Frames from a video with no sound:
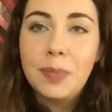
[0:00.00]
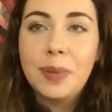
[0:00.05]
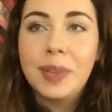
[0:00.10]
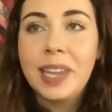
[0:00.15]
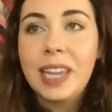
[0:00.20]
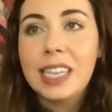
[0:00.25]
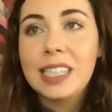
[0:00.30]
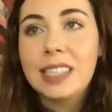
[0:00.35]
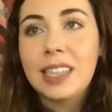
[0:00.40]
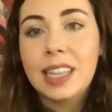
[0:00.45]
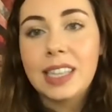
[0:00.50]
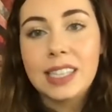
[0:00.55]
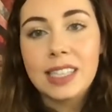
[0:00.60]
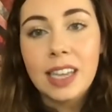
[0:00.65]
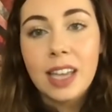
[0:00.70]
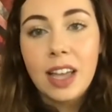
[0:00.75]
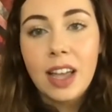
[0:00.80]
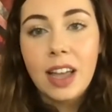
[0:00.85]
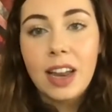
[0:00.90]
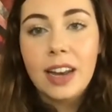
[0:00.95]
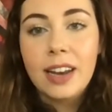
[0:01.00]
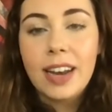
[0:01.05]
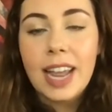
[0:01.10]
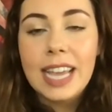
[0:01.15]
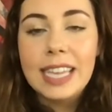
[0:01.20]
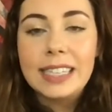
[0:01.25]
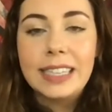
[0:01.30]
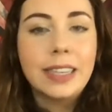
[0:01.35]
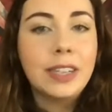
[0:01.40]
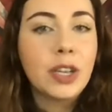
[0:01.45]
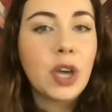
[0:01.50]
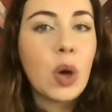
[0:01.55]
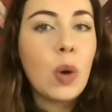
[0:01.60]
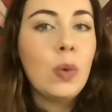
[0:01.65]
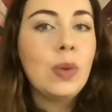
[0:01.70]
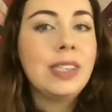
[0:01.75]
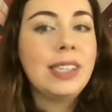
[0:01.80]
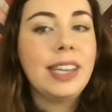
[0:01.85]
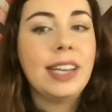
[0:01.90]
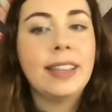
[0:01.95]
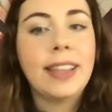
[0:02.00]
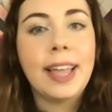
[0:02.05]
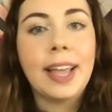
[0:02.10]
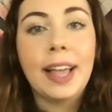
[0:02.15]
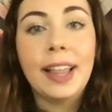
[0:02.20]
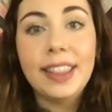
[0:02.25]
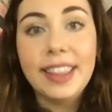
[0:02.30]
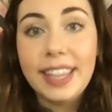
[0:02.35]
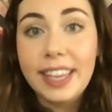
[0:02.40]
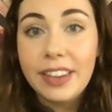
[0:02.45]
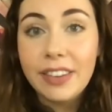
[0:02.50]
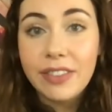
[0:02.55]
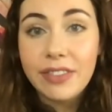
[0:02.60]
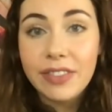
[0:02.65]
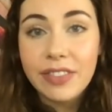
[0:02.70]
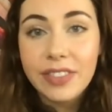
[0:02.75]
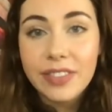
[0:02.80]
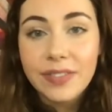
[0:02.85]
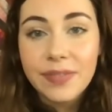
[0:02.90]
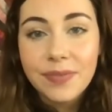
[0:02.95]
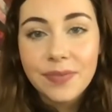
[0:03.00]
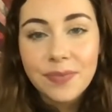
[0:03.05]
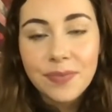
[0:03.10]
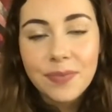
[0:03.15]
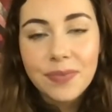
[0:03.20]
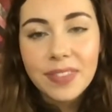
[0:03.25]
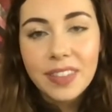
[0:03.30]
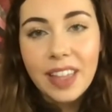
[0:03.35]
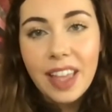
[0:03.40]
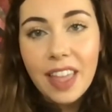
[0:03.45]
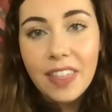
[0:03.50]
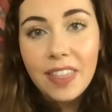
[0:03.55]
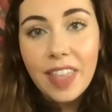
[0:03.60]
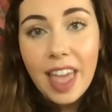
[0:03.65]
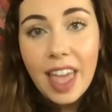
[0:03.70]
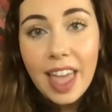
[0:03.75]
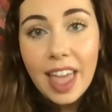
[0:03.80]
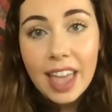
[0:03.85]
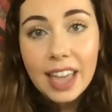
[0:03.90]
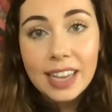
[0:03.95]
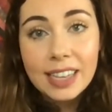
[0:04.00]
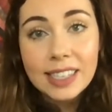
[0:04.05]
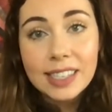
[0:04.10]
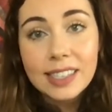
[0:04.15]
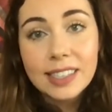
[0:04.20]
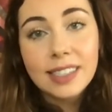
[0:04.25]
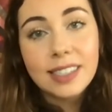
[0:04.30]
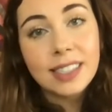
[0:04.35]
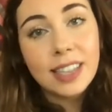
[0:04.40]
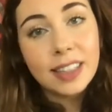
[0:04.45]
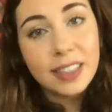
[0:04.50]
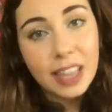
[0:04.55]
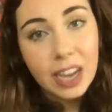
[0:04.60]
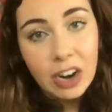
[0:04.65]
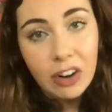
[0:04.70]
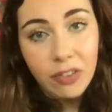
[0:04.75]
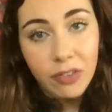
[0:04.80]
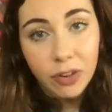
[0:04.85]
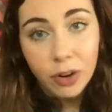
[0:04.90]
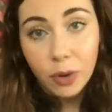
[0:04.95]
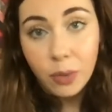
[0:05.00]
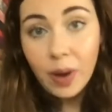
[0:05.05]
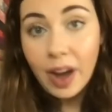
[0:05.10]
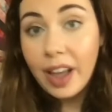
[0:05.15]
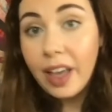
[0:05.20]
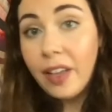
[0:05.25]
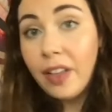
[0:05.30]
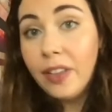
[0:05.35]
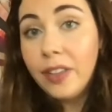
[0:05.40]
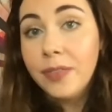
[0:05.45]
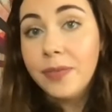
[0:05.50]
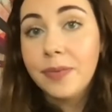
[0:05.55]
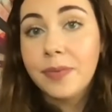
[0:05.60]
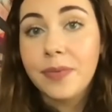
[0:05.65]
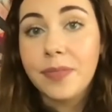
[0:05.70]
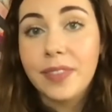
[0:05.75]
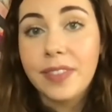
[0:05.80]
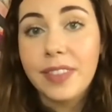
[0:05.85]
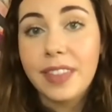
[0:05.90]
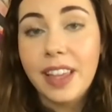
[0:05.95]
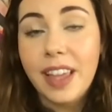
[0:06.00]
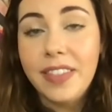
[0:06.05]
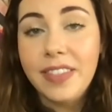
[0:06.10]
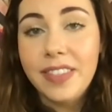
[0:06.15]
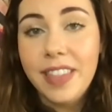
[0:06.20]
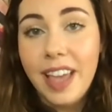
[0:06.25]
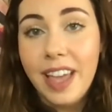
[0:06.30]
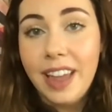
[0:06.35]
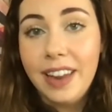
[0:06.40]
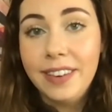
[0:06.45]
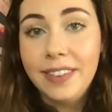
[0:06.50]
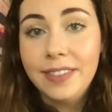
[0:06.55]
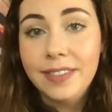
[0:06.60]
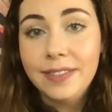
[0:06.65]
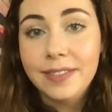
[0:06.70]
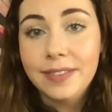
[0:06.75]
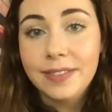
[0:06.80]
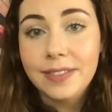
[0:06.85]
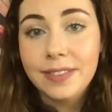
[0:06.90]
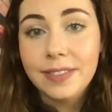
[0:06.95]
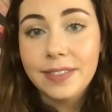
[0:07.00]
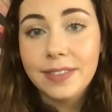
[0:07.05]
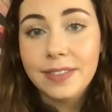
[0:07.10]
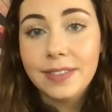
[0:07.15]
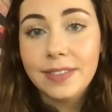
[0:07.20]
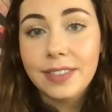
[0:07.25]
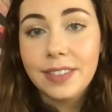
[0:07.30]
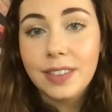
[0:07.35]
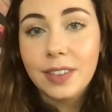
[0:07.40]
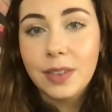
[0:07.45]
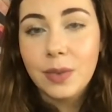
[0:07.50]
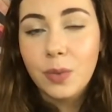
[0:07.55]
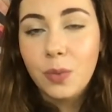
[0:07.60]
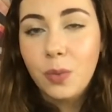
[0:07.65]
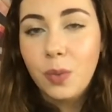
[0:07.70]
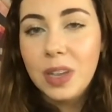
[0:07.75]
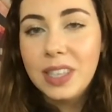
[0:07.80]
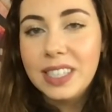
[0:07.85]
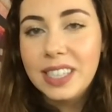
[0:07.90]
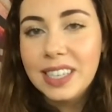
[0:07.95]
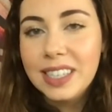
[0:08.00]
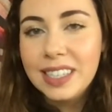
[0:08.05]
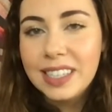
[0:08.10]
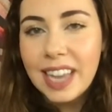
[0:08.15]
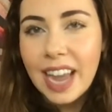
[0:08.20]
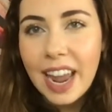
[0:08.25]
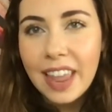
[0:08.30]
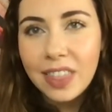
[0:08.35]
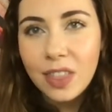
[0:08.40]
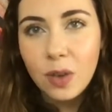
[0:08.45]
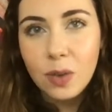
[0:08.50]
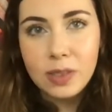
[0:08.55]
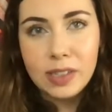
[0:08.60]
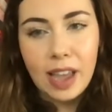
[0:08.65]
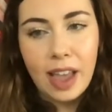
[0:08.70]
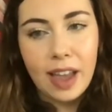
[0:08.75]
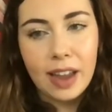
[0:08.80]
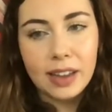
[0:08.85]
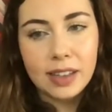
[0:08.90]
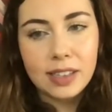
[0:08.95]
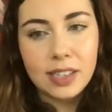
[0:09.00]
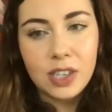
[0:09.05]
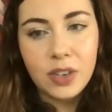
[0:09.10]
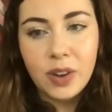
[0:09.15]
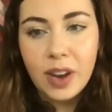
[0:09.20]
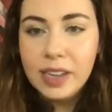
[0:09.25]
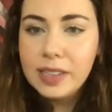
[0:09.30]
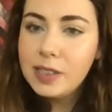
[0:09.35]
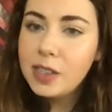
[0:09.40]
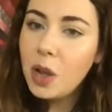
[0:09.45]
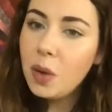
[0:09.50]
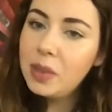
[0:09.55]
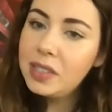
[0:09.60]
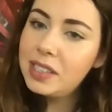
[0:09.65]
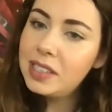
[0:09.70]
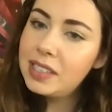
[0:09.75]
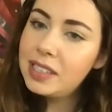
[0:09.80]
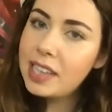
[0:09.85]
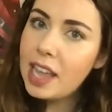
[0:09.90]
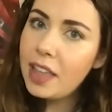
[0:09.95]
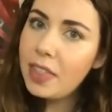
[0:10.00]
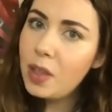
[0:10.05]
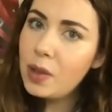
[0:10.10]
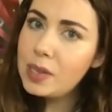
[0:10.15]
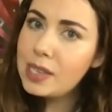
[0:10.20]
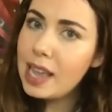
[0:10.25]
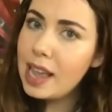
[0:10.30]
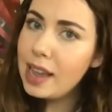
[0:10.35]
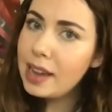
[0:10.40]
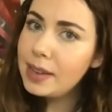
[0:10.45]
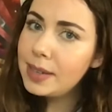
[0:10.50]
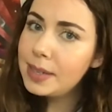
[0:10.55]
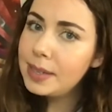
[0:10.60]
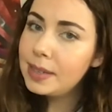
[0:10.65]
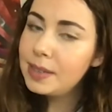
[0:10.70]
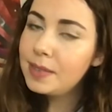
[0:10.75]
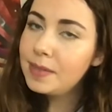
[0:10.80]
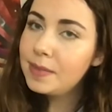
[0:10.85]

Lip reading: a place that's nice and cozy, like a leaf. And the eggs sit there for a while. And then, what's inside those eggs? Do you guys know what's inside those eggs?